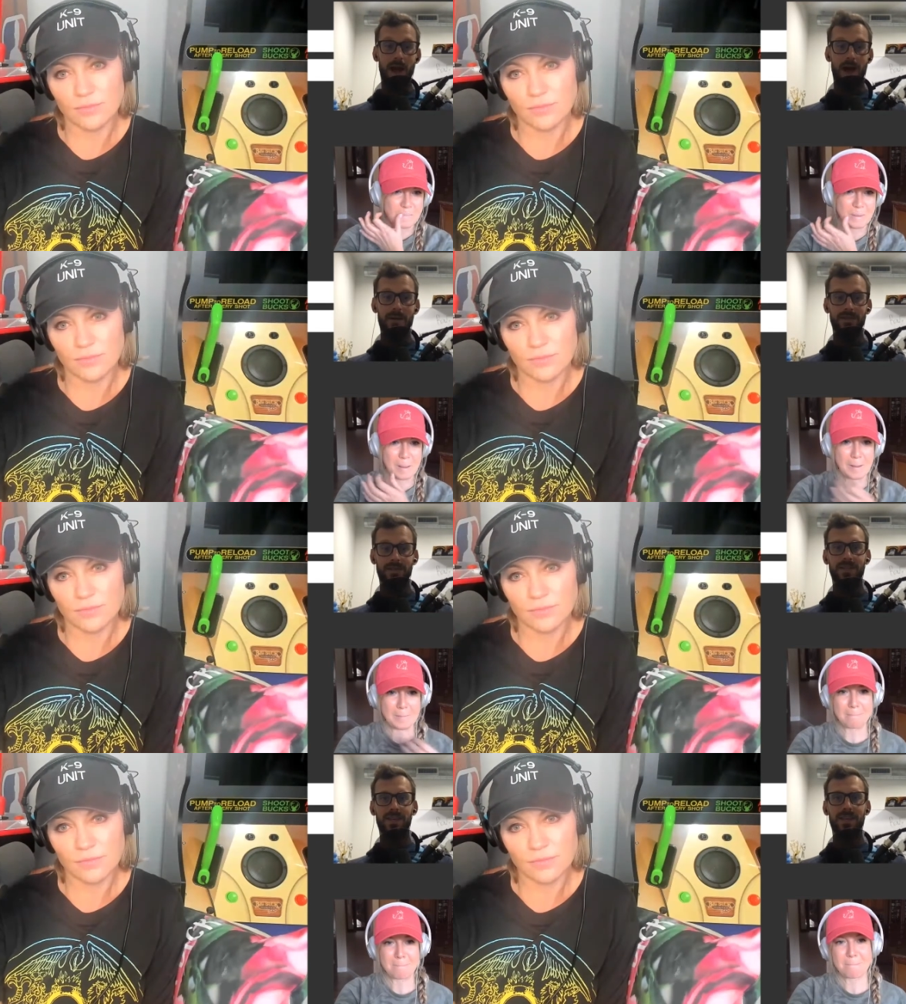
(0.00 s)

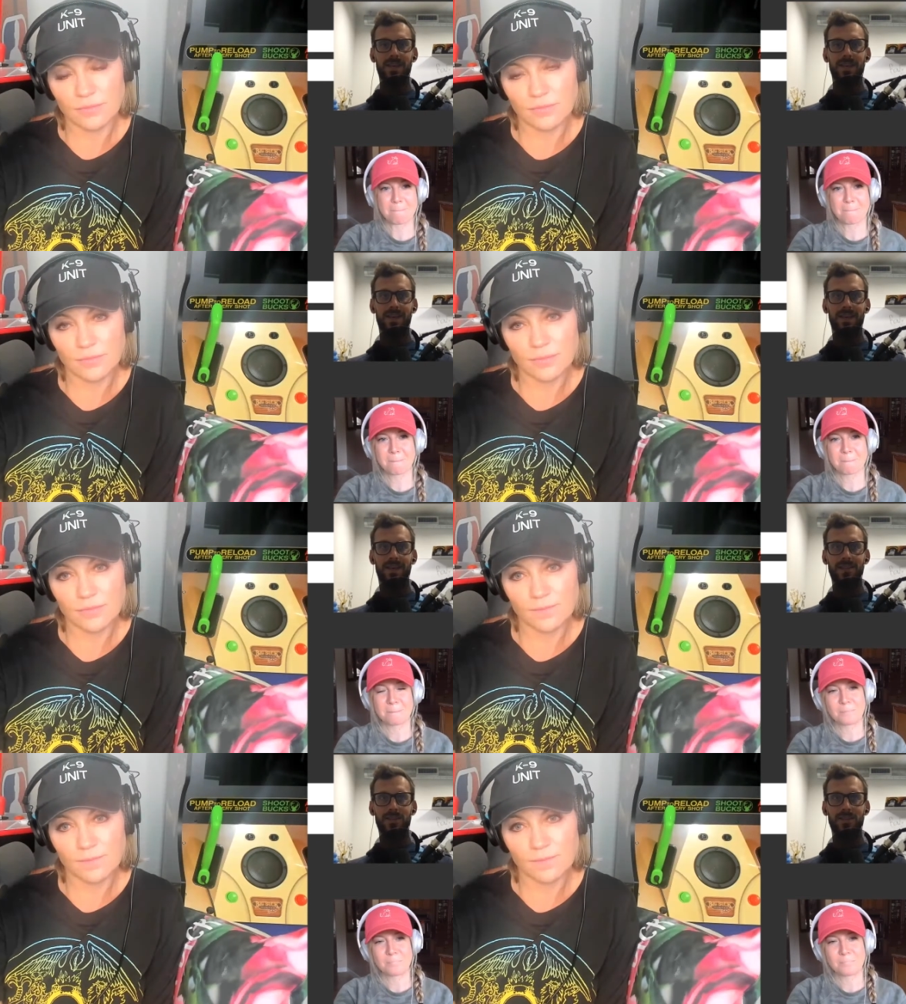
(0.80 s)
Speaker 1: obviously his